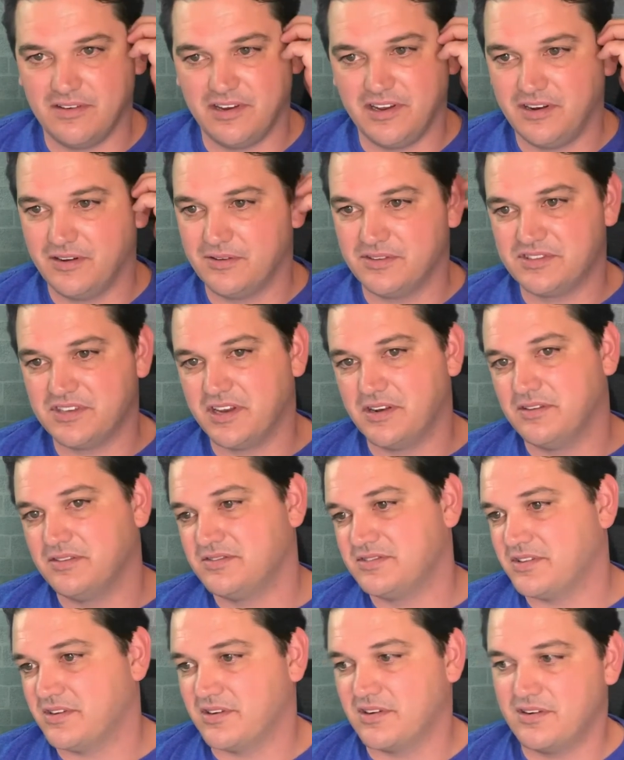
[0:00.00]

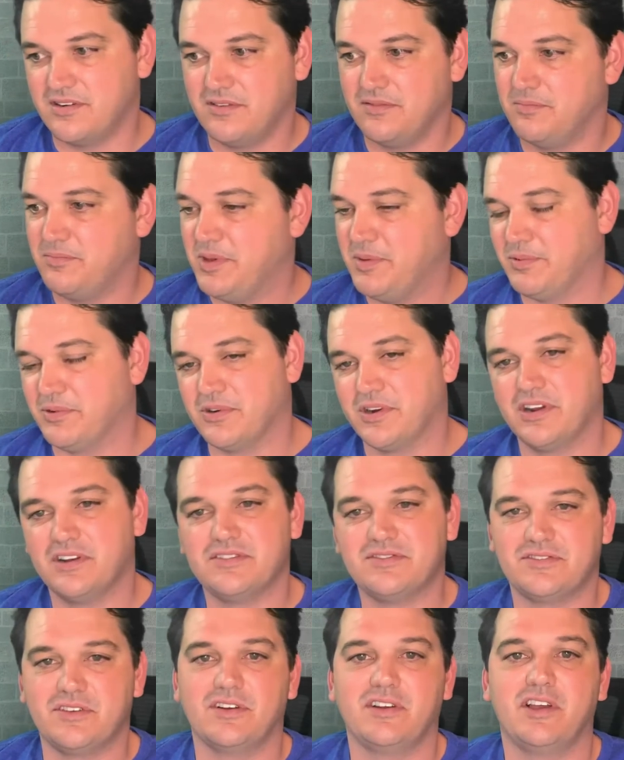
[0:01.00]
people are going to
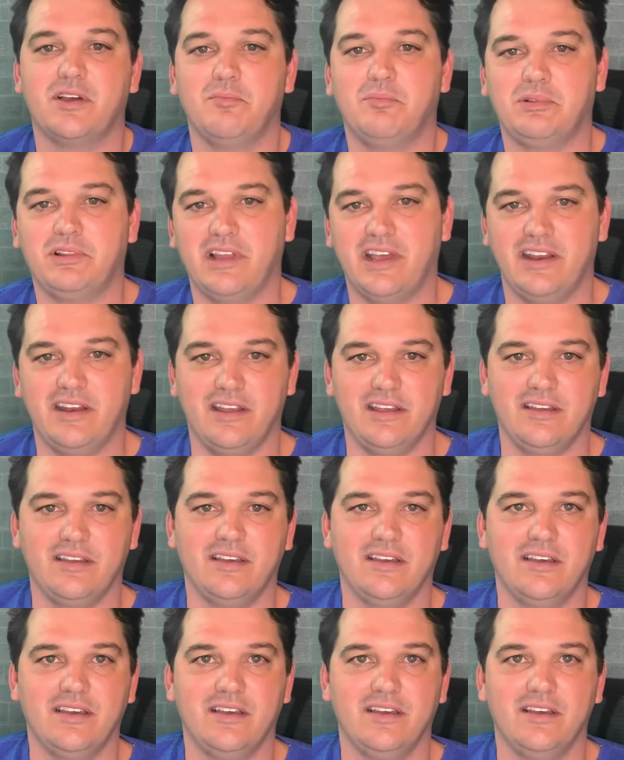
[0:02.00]
start complaining
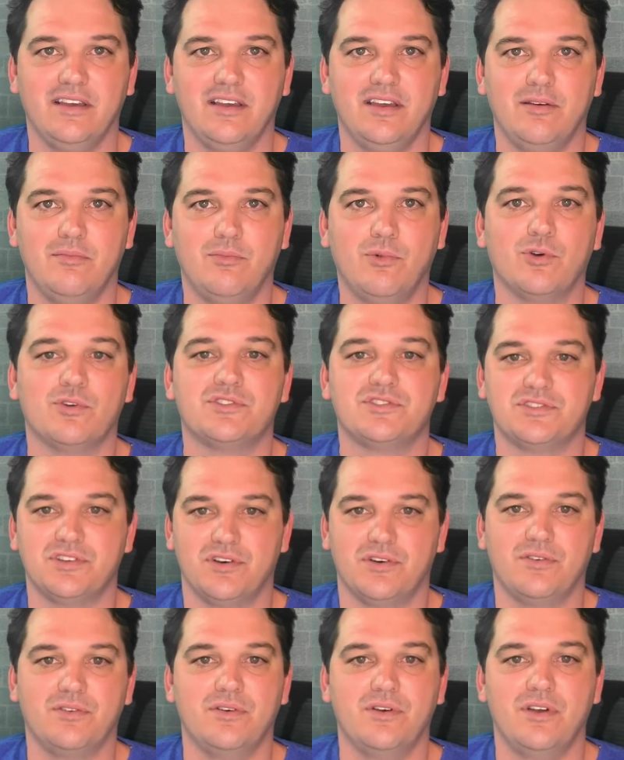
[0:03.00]
more
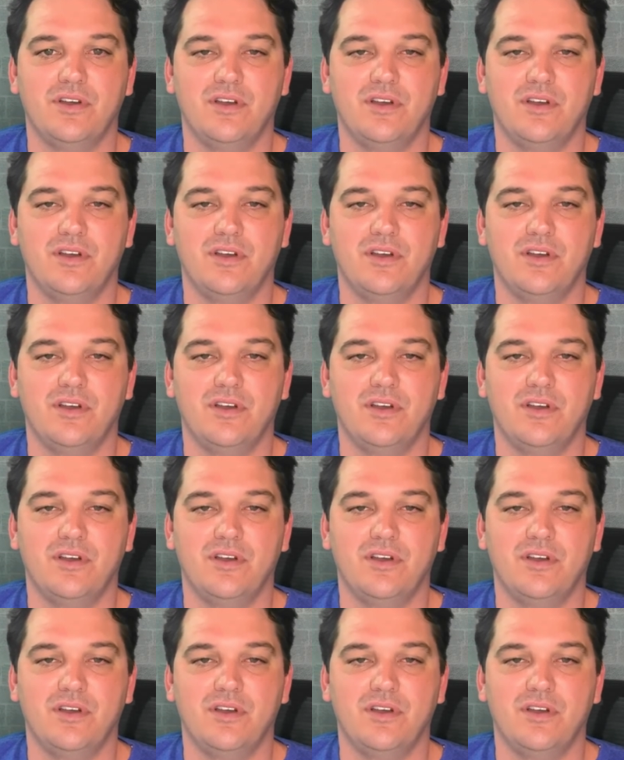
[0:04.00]
so